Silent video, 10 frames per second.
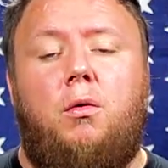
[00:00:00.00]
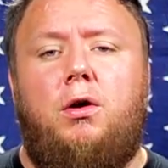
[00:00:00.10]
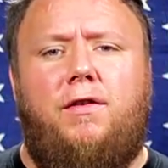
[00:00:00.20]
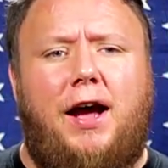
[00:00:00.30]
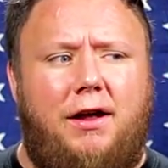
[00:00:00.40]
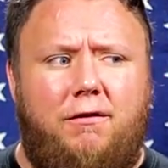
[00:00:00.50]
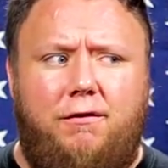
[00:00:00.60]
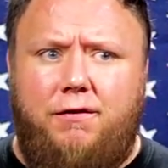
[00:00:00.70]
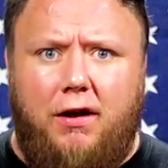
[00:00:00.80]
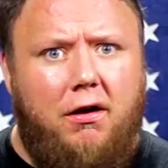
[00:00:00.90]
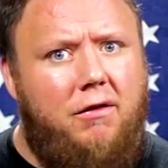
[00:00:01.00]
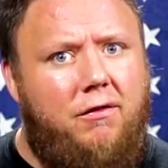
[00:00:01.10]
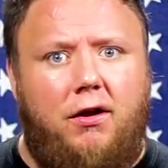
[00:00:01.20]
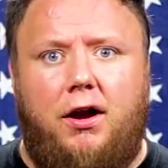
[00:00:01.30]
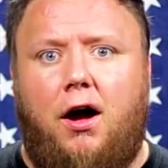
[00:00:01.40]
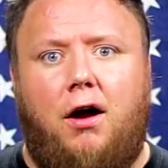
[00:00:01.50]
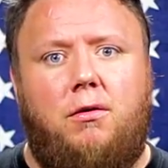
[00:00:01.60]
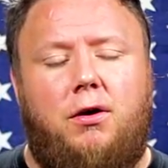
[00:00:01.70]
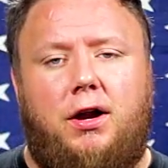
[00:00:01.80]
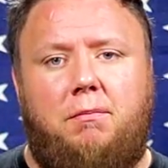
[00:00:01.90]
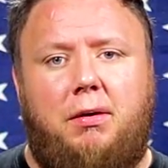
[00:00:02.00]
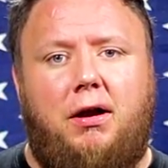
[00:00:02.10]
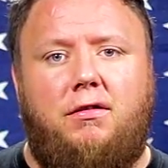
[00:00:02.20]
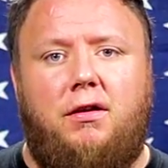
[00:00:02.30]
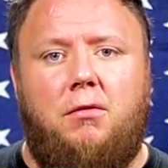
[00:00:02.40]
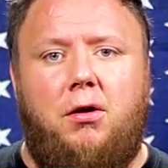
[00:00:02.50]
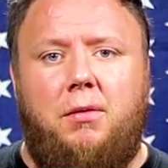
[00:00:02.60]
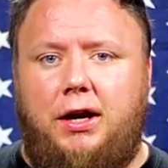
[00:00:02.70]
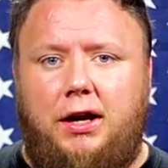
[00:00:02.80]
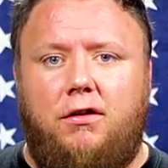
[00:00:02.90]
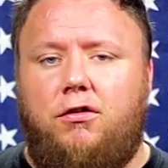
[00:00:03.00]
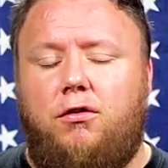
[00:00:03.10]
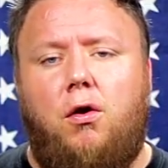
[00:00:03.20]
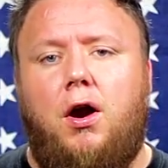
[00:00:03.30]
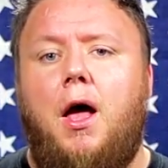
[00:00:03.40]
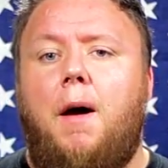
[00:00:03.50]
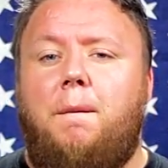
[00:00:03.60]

would have had a very, very awkward, embarrassing moment in the store.